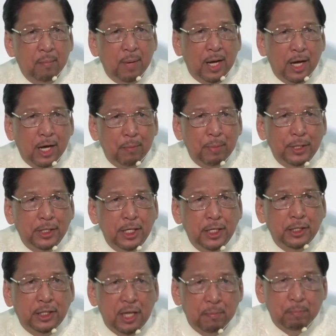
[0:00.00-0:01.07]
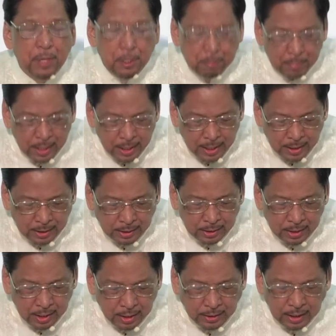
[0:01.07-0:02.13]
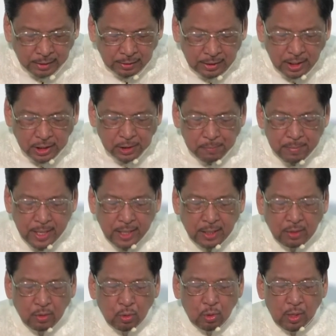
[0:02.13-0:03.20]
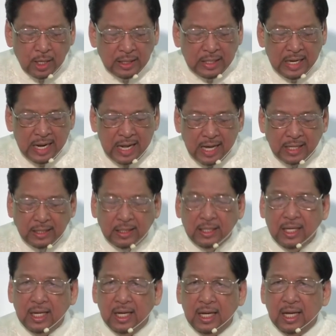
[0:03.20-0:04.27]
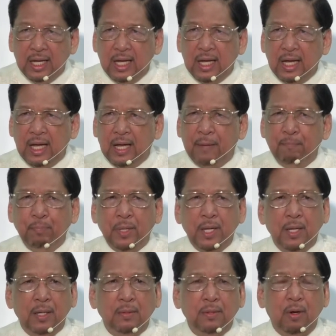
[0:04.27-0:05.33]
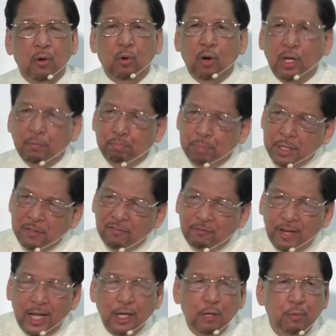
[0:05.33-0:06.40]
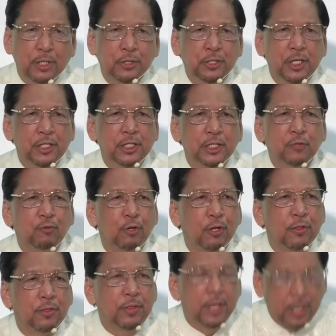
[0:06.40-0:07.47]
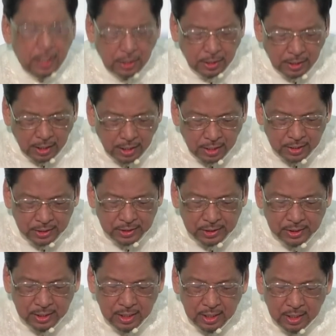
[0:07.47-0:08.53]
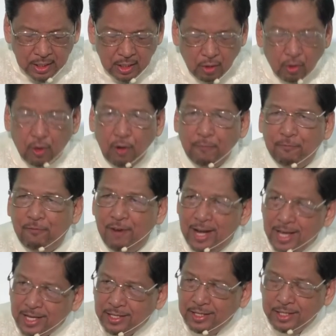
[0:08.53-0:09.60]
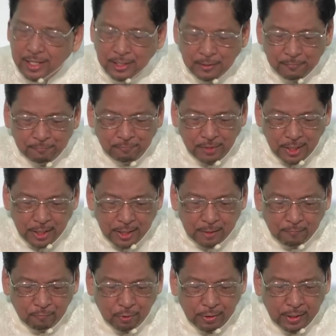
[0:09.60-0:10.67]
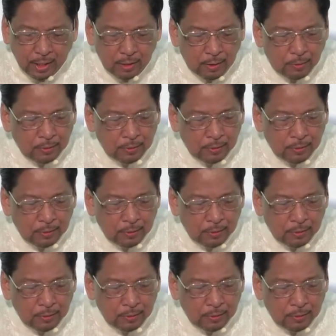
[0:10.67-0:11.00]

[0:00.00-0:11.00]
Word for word: Mga kapatid, keep in mind that these men who had led um, or had been following Jesus for three years all fled in fear for their